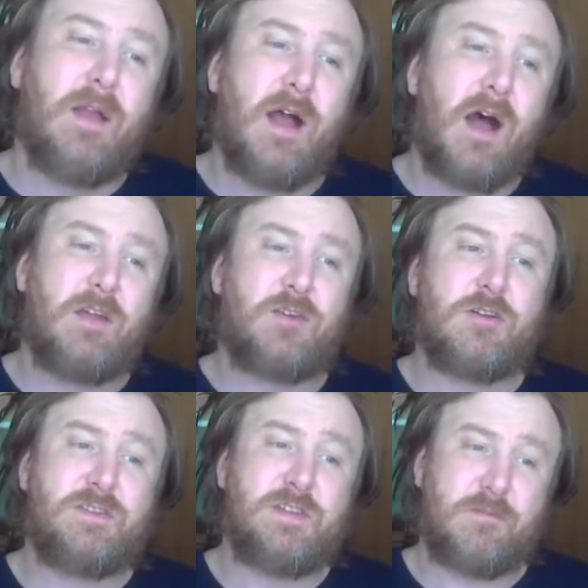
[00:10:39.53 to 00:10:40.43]

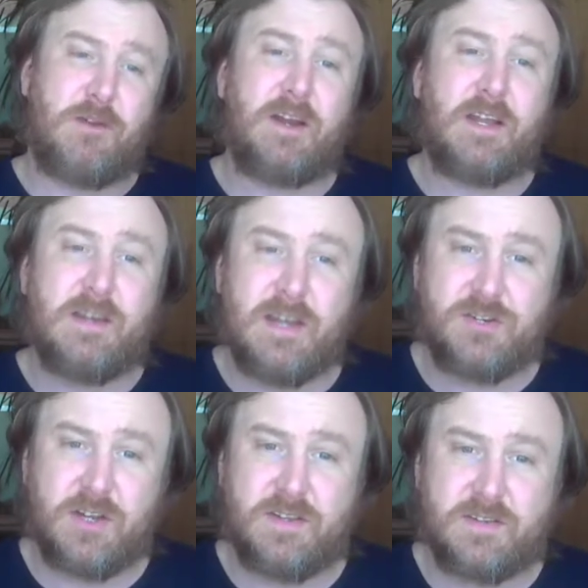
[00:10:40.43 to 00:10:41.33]
under different
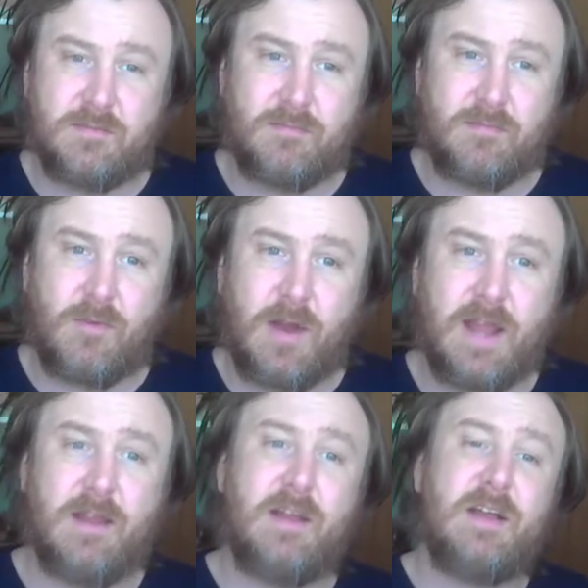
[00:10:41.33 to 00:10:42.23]
conditions,
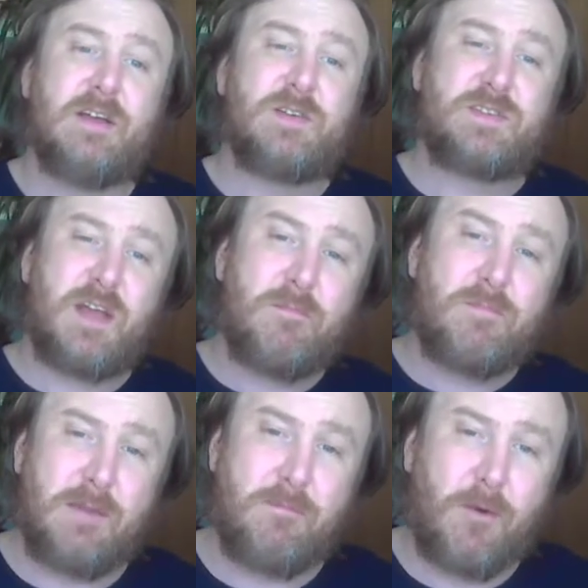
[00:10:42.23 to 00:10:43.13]
right? Some
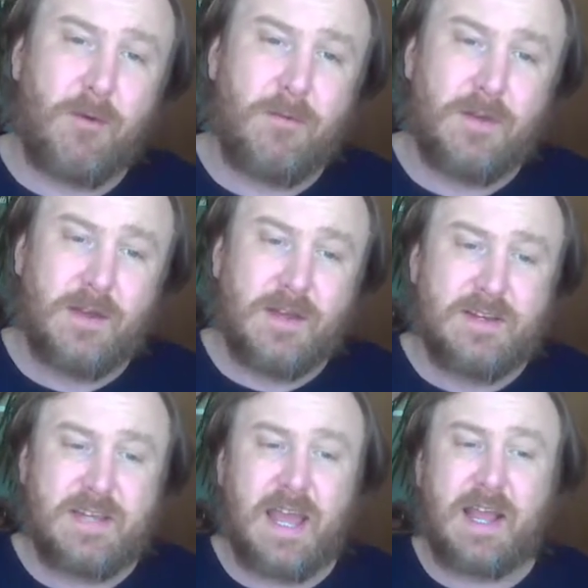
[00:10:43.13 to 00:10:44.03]
people
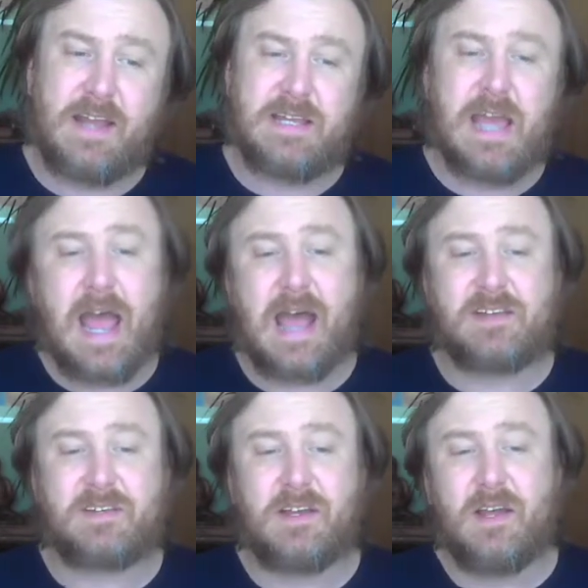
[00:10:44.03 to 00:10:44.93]
take a
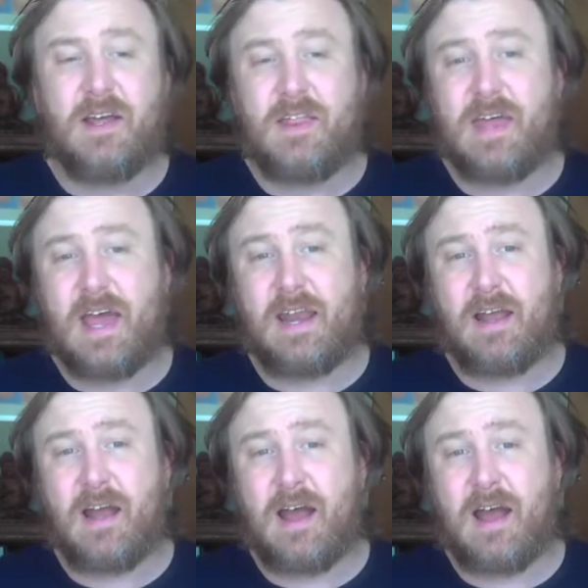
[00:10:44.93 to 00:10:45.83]
task that
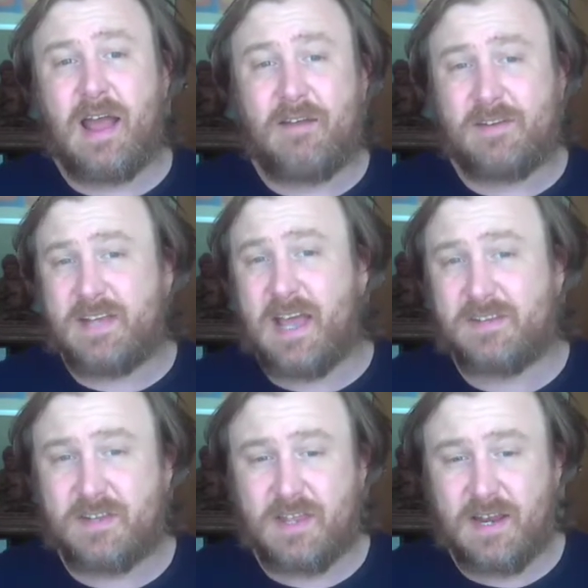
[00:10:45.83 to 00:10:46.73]
have a
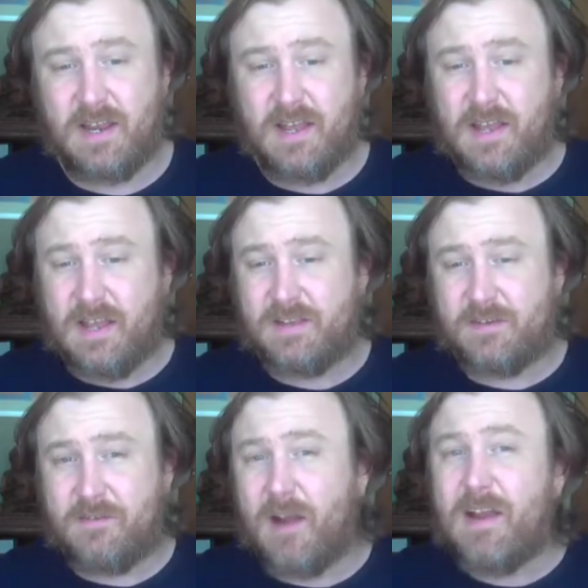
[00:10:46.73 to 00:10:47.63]
test that is a
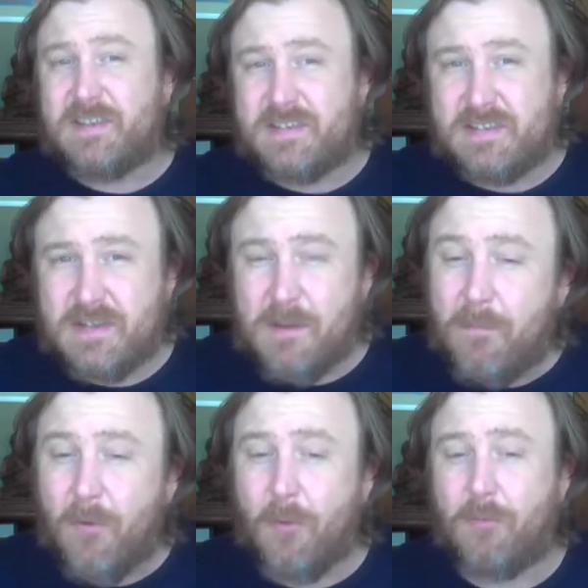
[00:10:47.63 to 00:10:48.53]
very
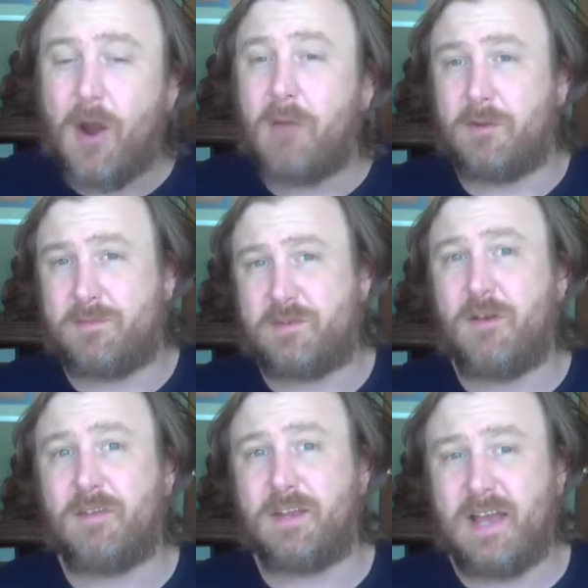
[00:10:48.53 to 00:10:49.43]
simple
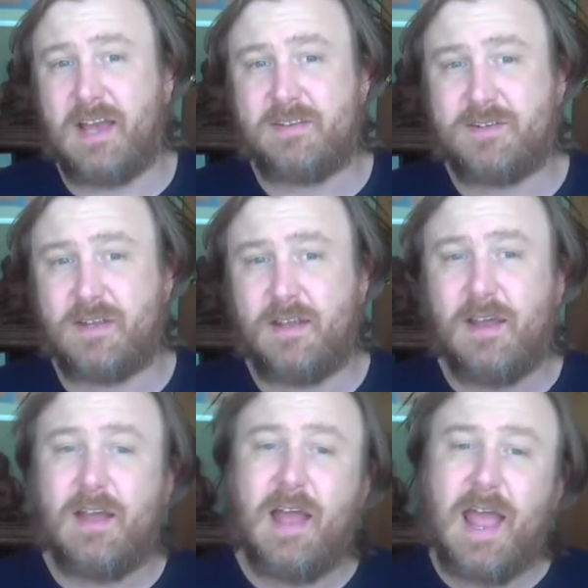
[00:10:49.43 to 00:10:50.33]
problem-solving test,
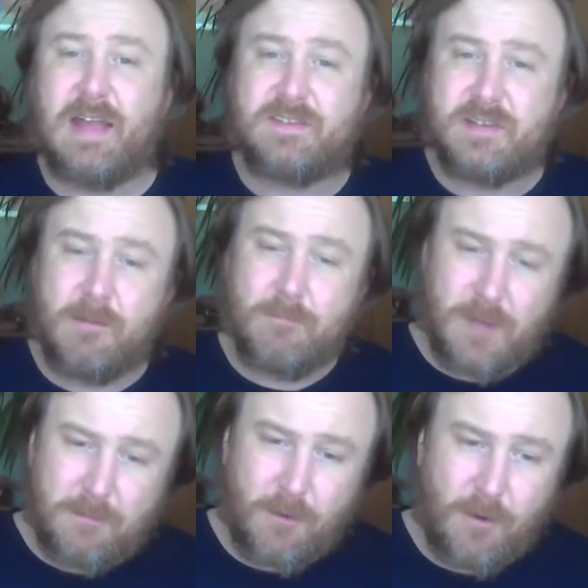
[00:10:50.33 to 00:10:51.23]
and some
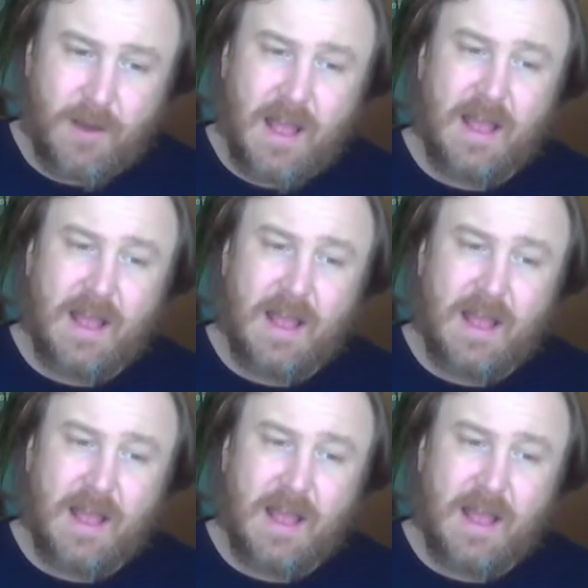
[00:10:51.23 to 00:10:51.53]
people